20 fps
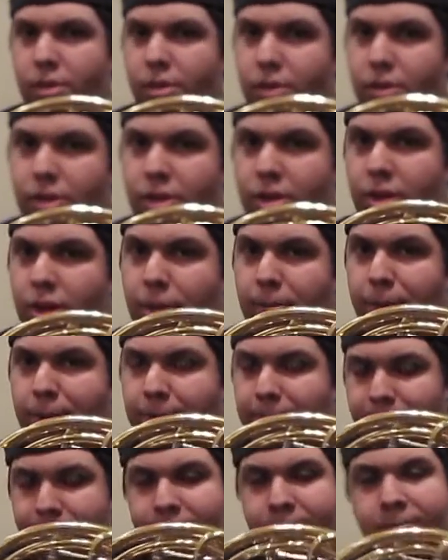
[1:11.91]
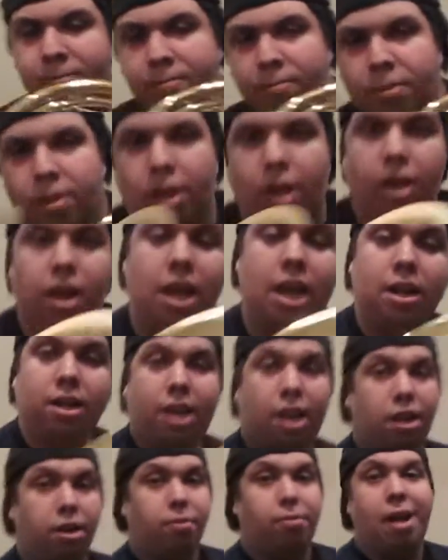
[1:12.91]
Do this number. And then
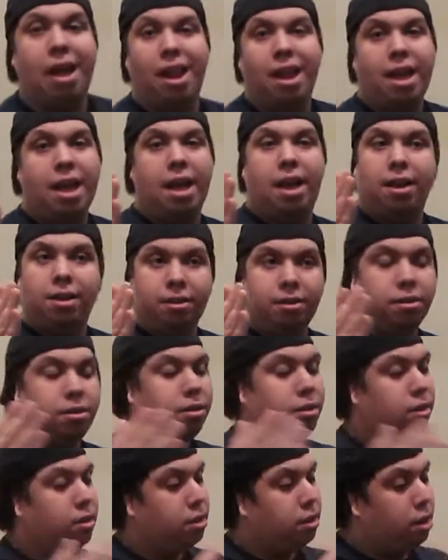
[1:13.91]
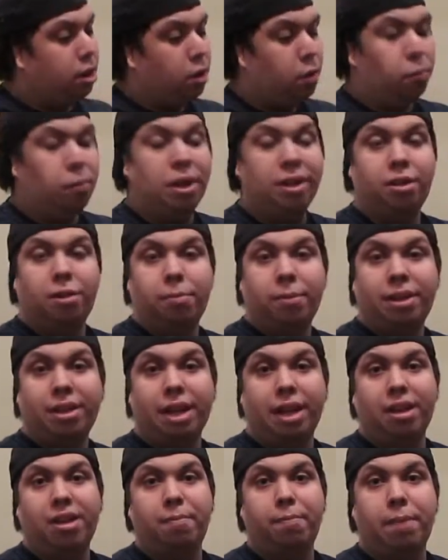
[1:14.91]
get your right hand, rest them
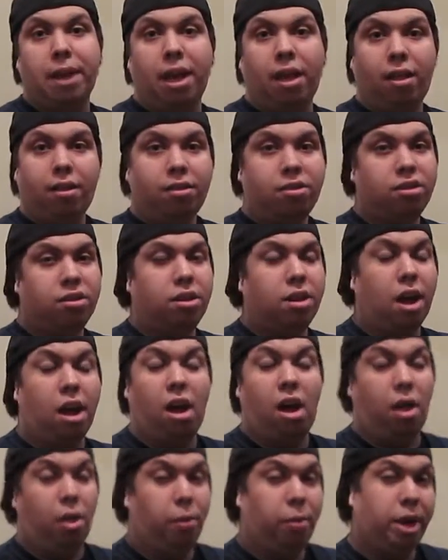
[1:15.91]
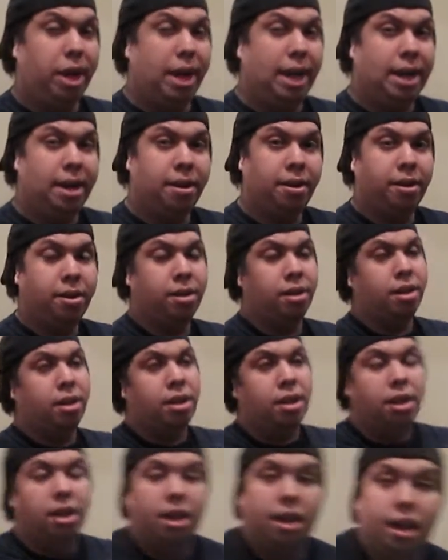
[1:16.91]
inside the bell, if not all the way in.
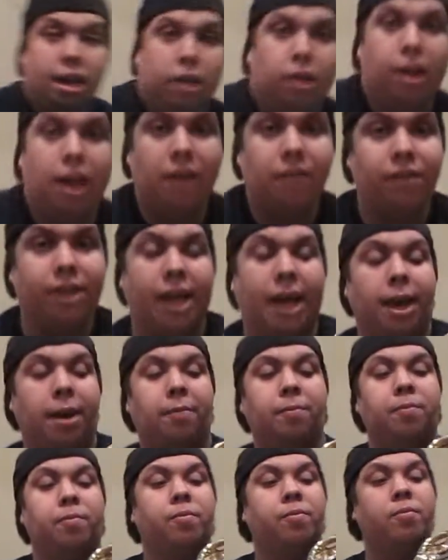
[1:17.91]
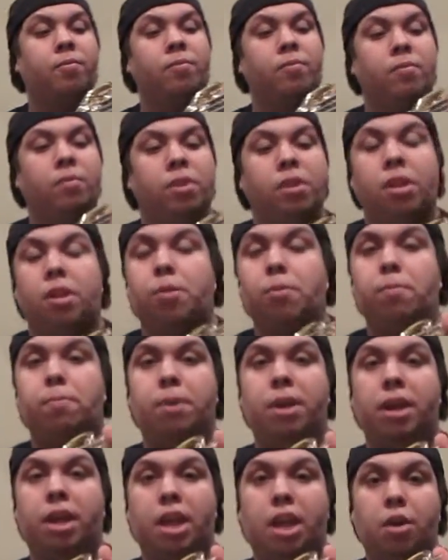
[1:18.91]
And then your left hand,
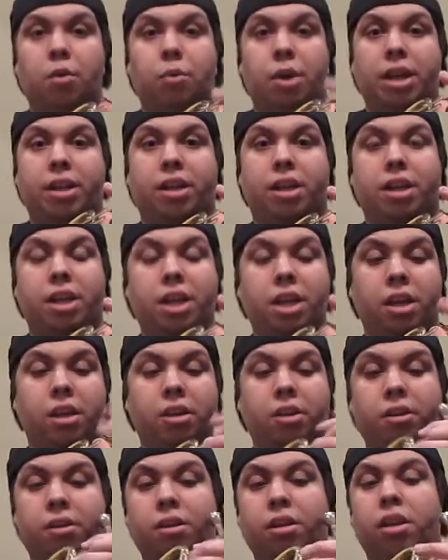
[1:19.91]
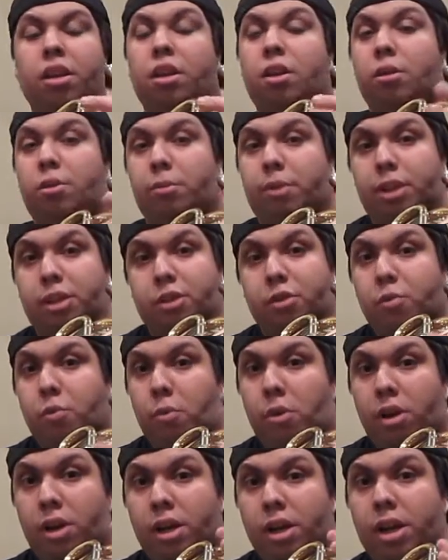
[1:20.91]
pinky rest in here, three, two,
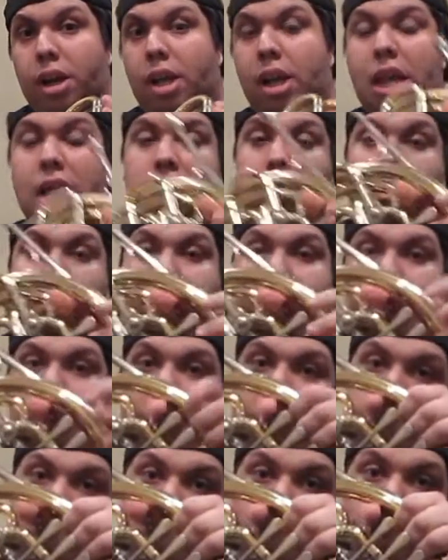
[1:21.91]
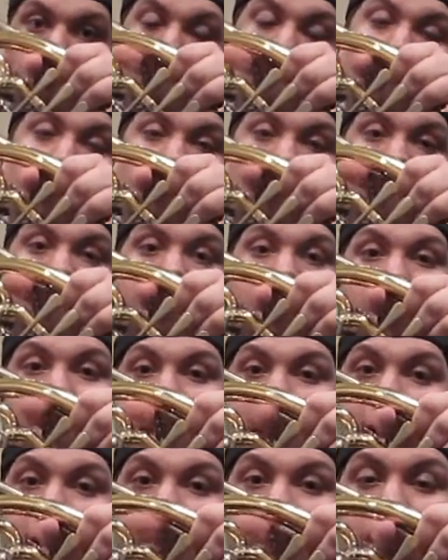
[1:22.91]
one, and then your thumb will rest in the
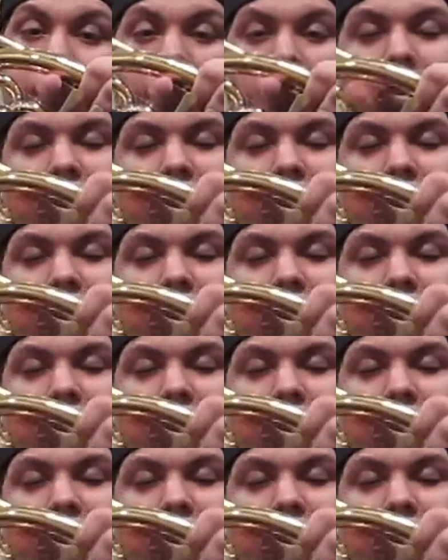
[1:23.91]
valve.